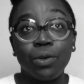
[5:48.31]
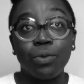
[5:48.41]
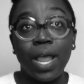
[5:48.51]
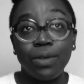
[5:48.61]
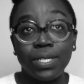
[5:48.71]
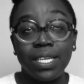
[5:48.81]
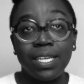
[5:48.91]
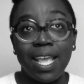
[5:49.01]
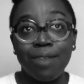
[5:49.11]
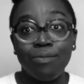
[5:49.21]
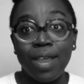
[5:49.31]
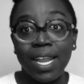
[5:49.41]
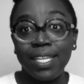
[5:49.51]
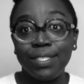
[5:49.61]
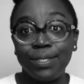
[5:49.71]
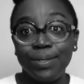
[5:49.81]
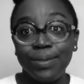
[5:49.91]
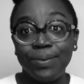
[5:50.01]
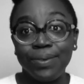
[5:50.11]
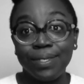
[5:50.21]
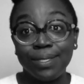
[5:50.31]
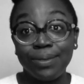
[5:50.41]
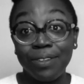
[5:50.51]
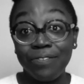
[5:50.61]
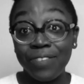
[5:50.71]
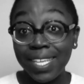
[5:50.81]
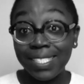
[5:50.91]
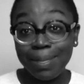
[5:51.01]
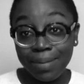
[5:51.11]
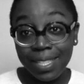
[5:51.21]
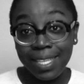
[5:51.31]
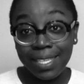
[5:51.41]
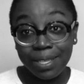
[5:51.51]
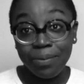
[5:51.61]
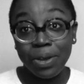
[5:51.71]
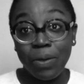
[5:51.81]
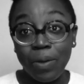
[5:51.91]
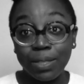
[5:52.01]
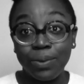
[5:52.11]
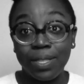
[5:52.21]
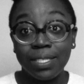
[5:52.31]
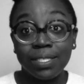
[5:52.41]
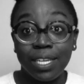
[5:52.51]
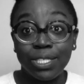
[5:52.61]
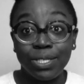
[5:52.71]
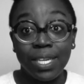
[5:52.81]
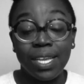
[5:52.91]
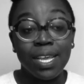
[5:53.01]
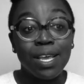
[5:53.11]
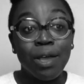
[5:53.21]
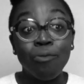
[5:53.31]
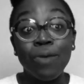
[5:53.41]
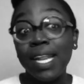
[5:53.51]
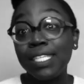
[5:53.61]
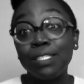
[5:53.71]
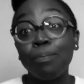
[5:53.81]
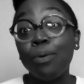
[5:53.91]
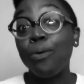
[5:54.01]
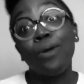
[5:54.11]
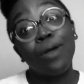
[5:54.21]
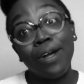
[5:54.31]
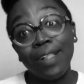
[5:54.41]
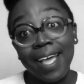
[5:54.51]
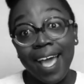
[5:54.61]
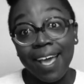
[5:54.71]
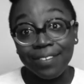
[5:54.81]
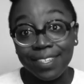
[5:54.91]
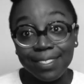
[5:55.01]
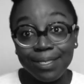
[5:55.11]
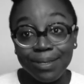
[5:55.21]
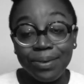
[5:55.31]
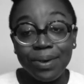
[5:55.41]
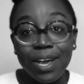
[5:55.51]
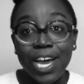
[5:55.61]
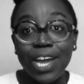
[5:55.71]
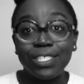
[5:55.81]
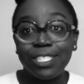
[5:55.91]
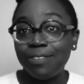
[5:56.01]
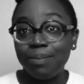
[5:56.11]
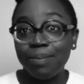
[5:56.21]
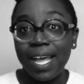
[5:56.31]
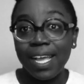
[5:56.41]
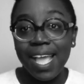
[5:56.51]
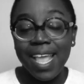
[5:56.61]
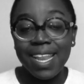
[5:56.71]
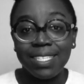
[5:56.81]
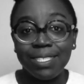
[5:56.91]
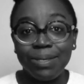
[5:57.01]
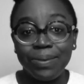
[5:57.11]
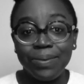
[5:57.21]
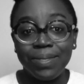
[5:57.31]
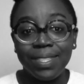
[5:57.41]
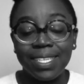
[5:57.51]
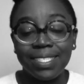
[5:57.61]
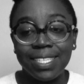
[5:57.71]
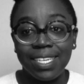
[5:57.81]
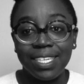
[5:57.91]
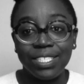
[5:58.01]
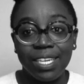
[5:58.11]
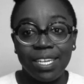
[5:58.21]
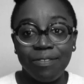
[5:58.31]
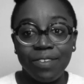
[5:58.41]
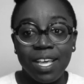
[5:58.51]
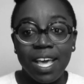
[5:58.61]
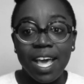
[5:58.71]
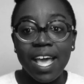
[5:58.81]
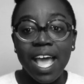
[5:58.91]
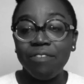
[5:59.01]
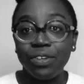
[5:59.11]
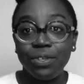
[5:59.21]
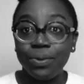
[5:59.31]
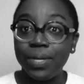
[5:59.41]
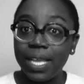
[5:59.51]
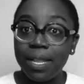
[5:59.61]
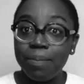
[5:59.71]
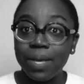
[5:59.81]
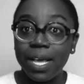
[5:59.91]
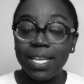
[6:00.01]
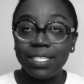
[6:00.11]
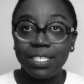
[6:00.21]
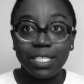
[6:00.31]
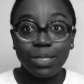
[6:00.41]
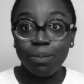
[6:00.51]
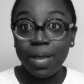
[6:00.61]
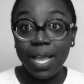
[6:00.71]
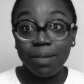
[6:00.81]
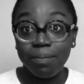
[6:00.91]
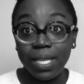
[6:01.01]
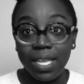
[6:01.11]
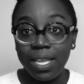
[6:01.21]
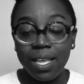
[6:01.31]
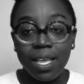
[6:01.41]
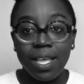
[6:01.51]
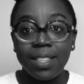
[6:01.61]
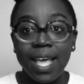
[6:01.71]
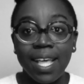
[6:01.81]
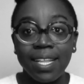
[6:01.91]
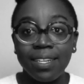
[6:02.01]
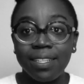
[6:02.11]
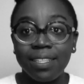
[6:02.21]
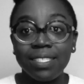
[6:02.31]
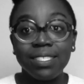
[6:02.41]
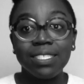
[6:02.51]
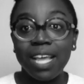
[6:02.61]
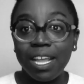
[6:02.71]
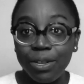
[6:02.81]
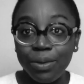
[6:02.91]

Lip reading: grounded and ready to sort of face some of the things that we're going through in this country, ready to pour all I have into Ourselves Black and into this initiative after doing it, because it just reminded me that this is not